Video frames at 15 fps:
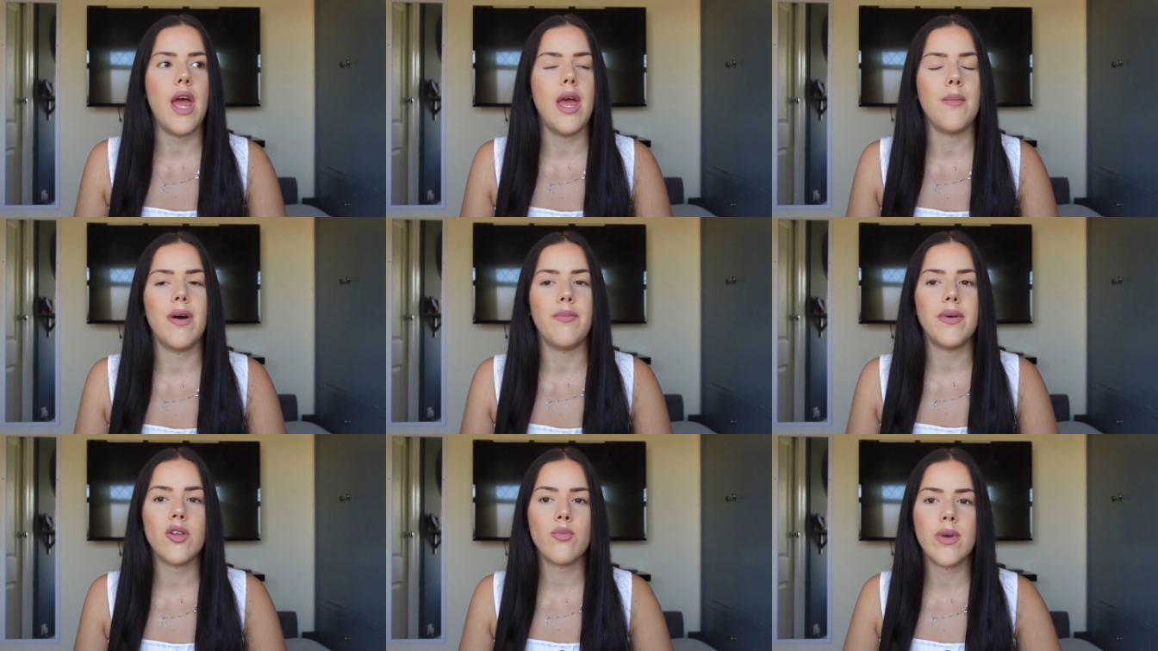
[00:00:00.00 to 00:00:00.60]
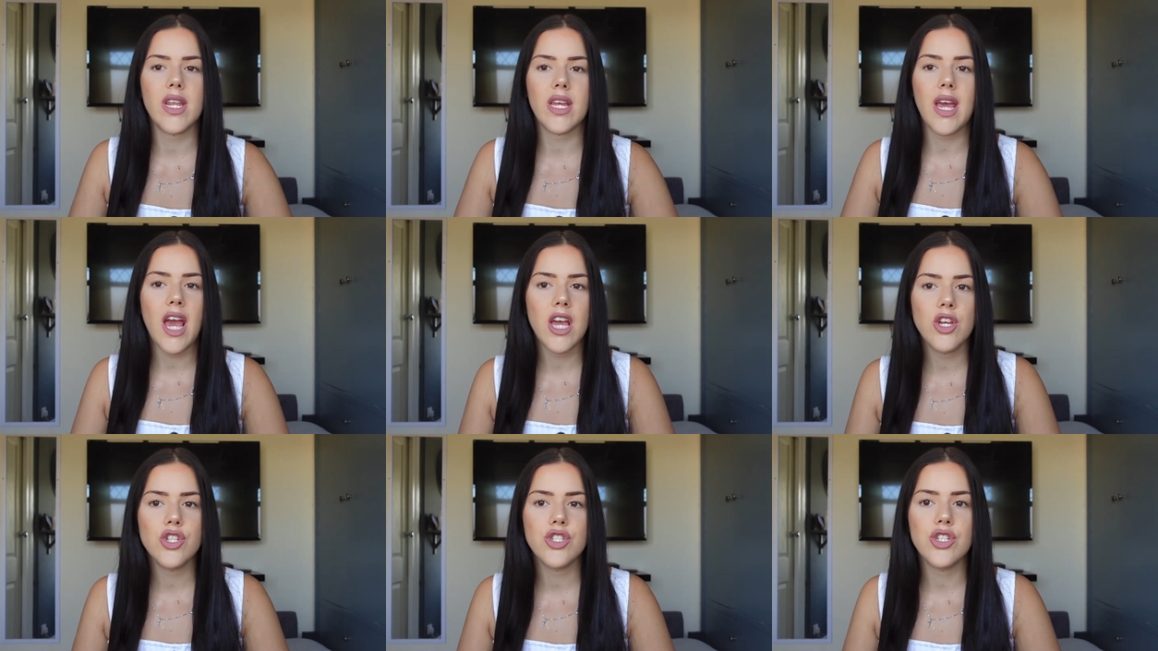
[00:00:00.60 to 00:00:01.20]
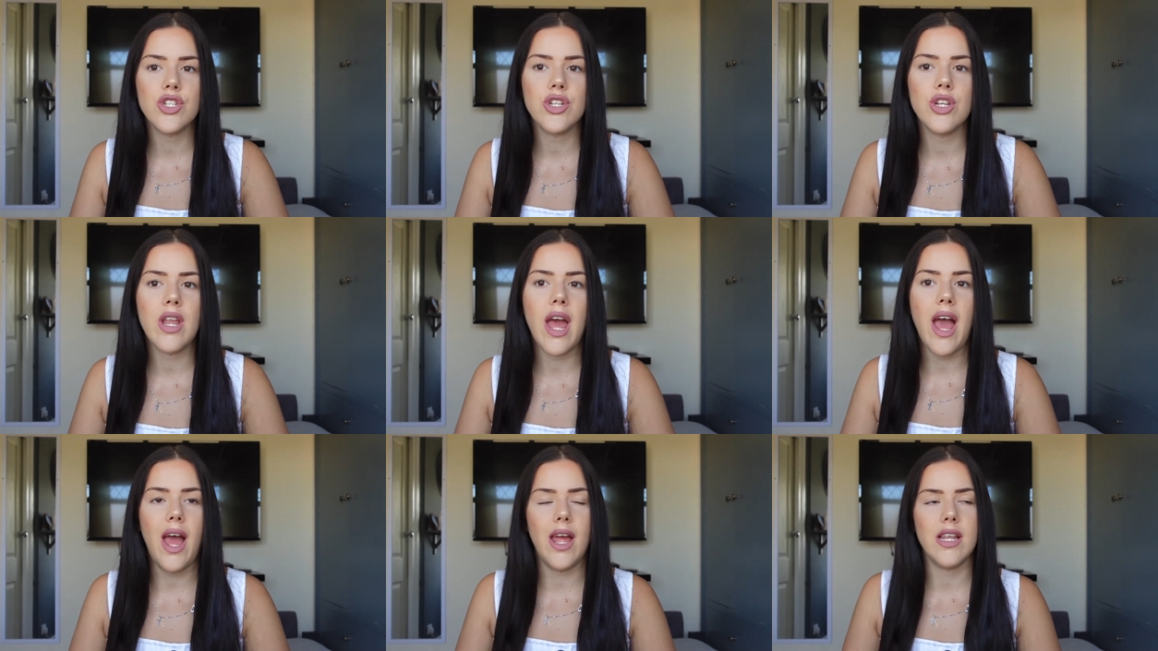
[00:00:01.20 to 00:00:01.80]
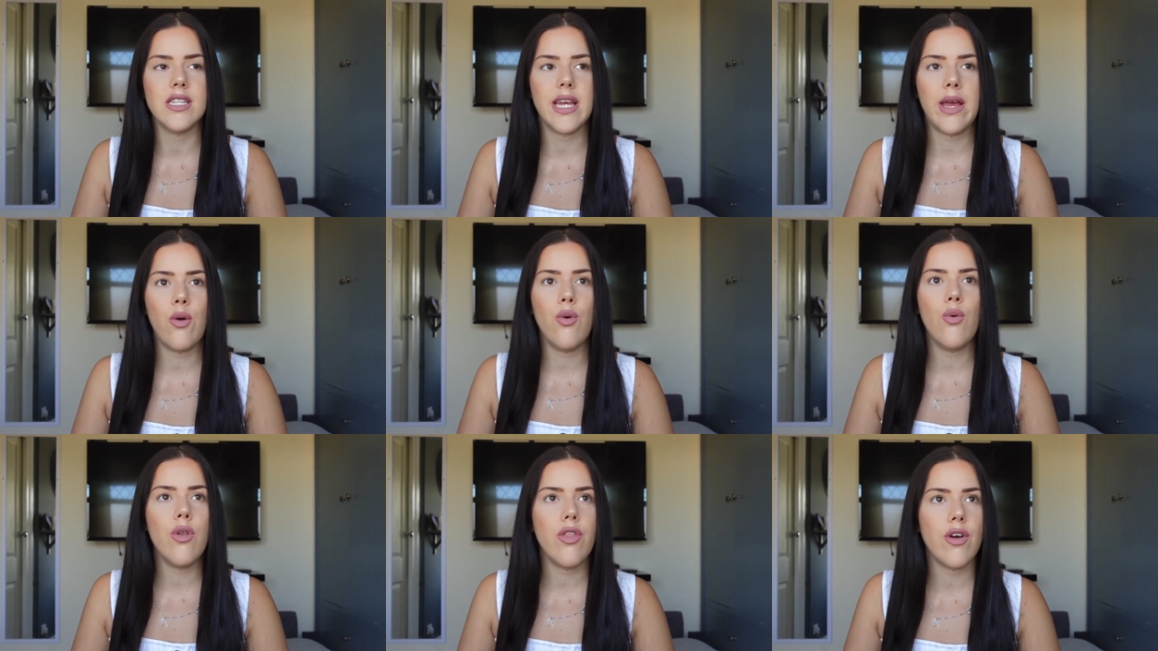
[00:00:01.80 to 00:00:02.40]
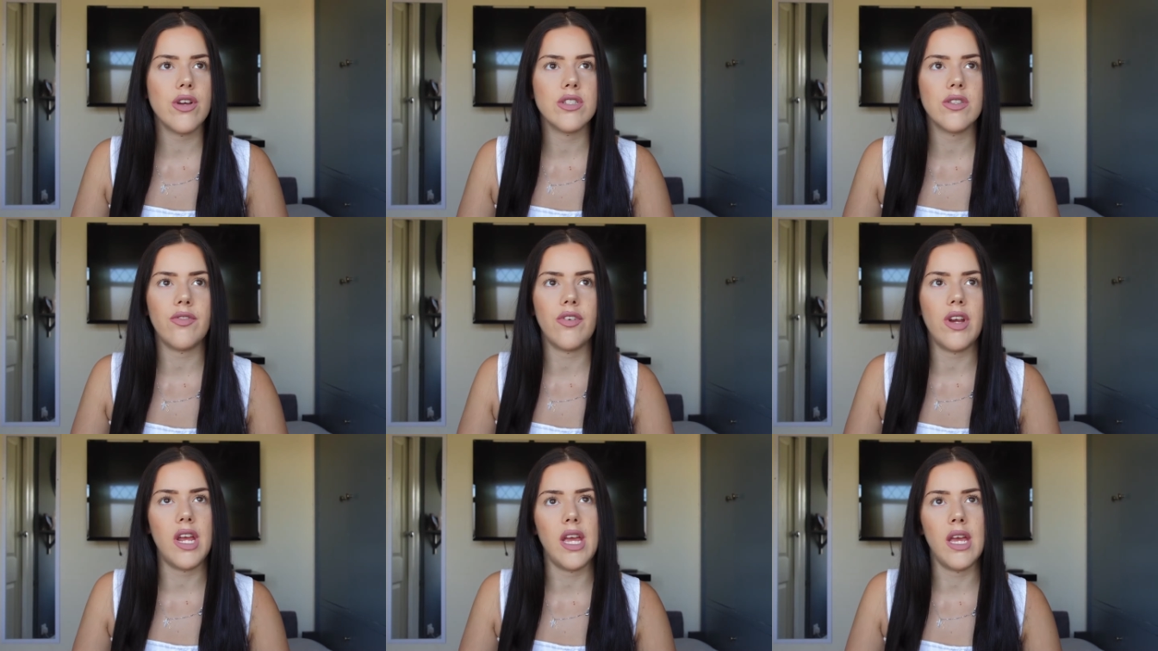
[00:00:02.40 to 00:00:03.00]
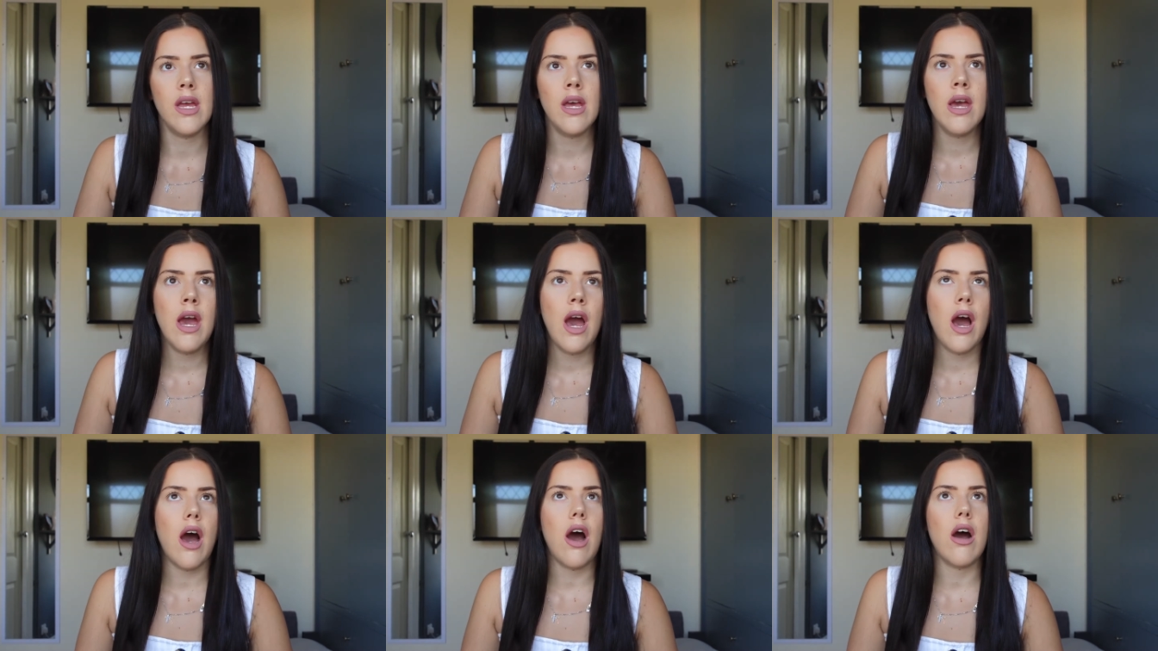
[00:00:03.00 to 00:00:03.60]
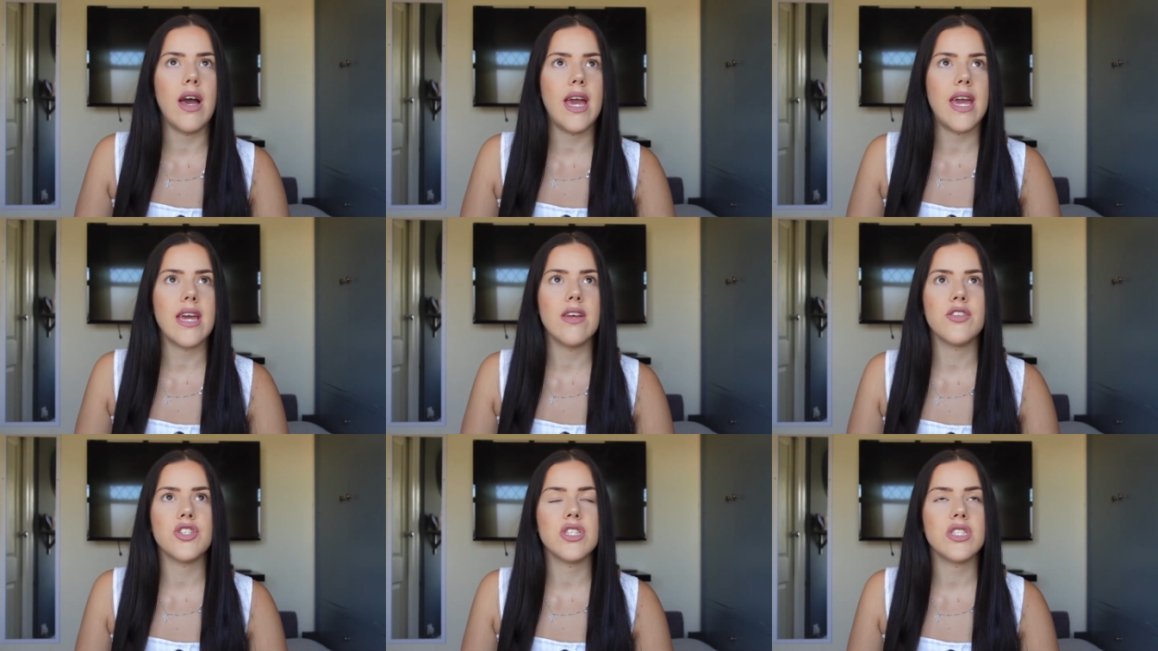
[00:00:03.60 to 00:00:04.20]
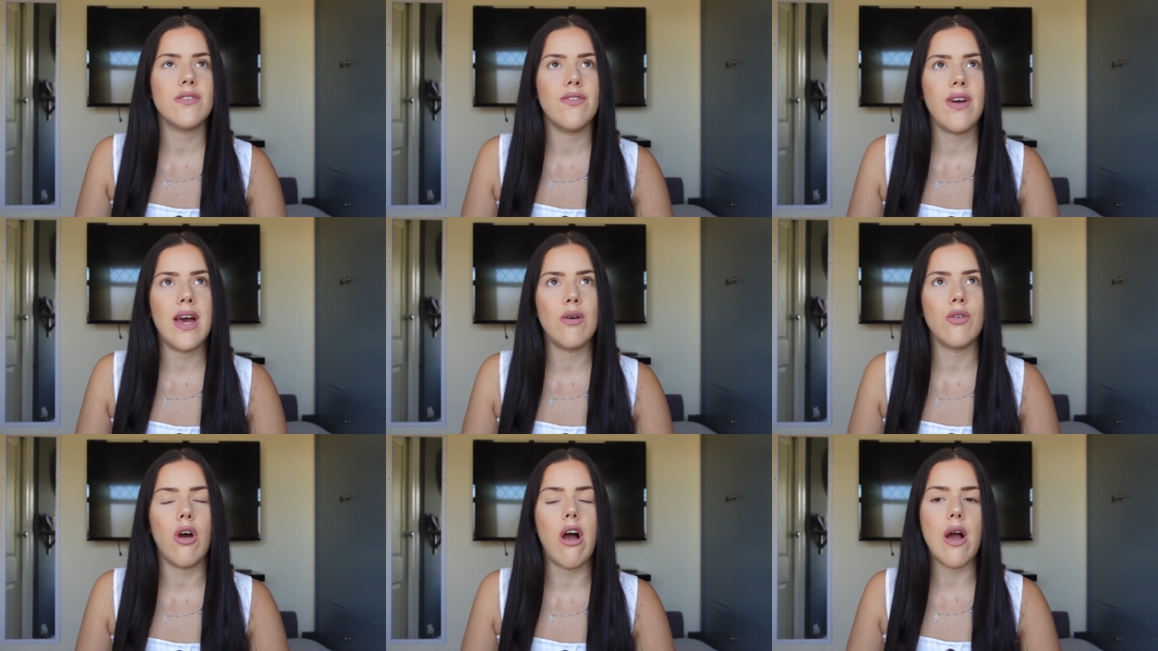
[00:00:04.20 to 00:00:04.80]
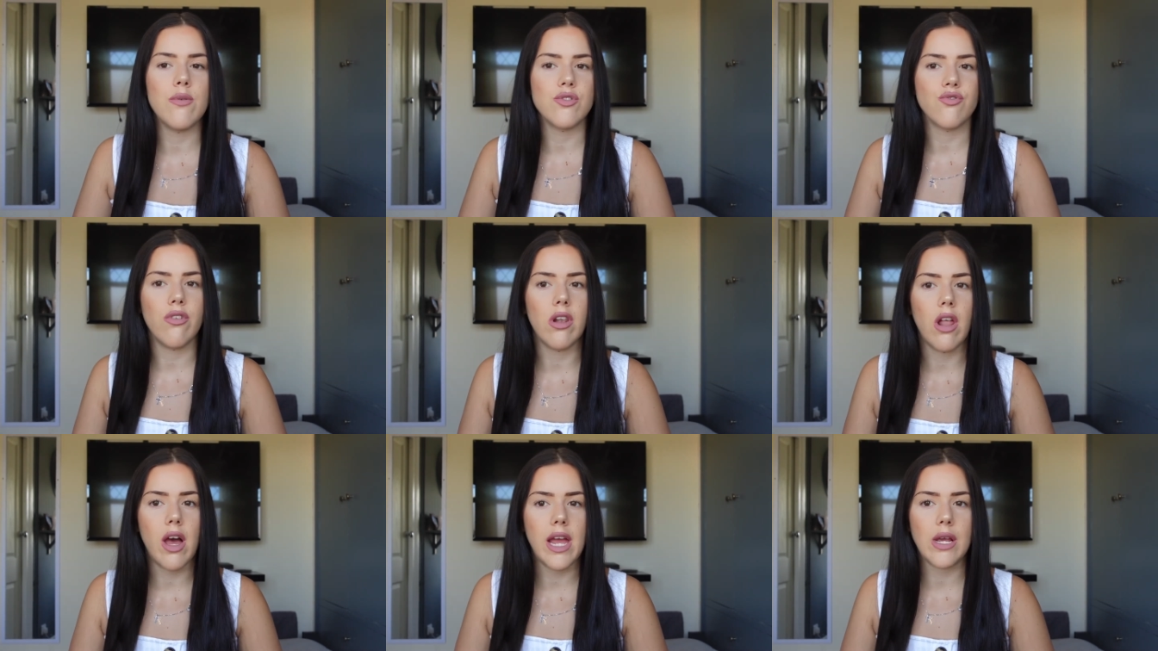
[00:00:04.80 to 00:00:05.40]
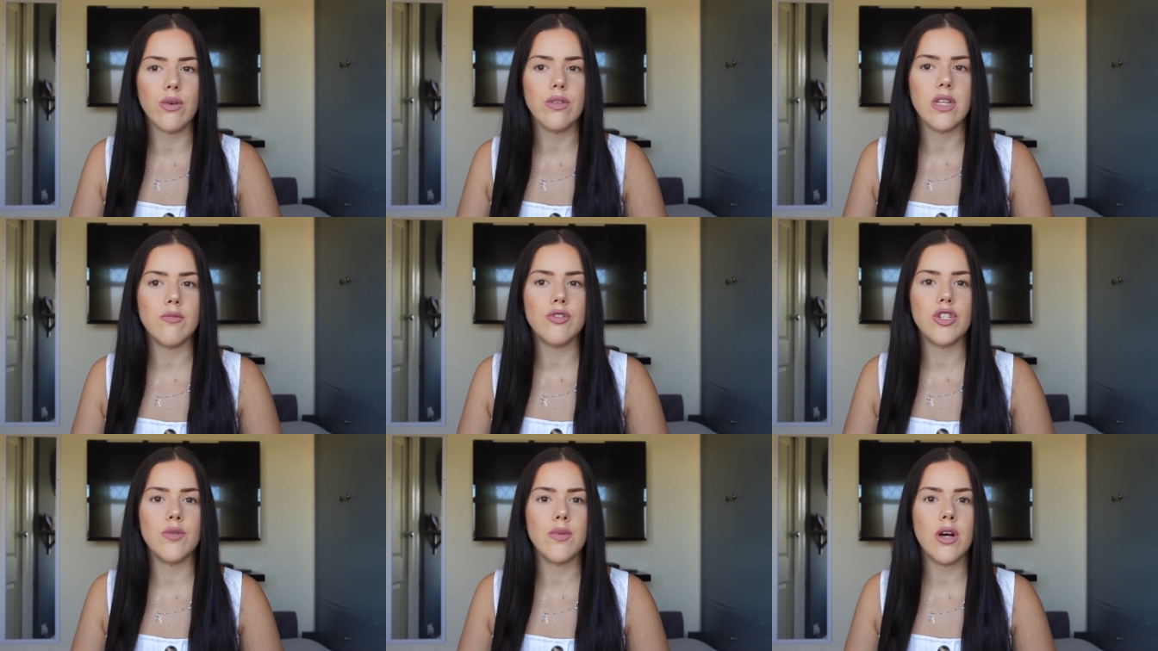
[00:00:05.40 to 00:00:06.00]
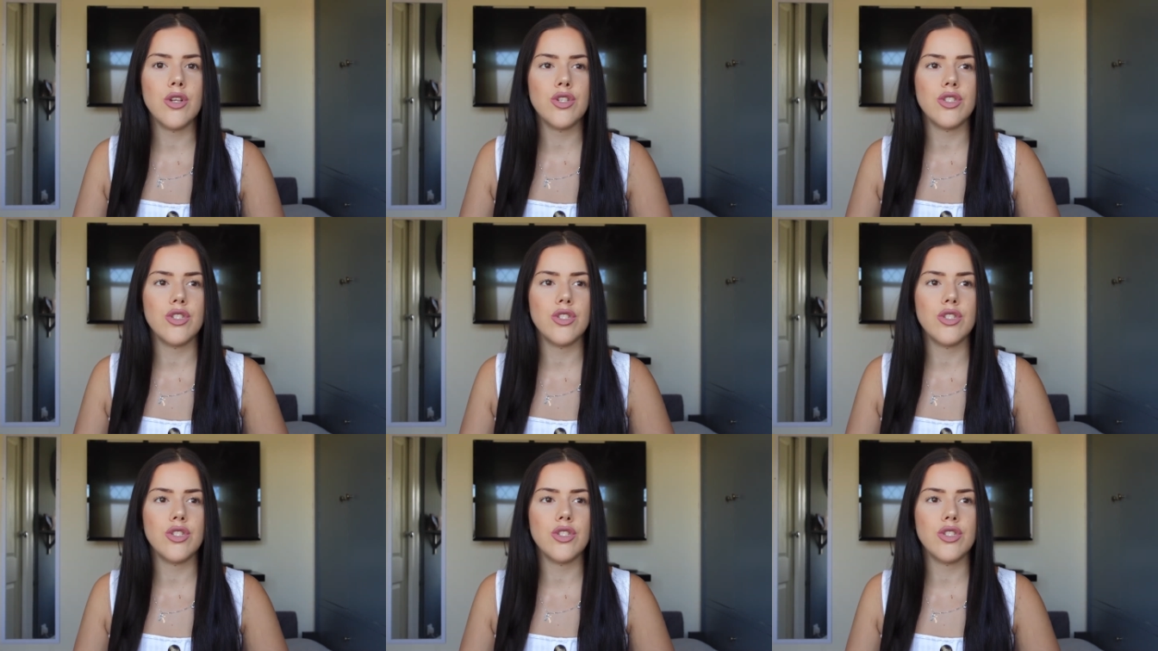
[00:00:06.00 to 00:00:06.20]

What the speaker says: I've been on medication, and all of those three, I just found that I was relying on them too much.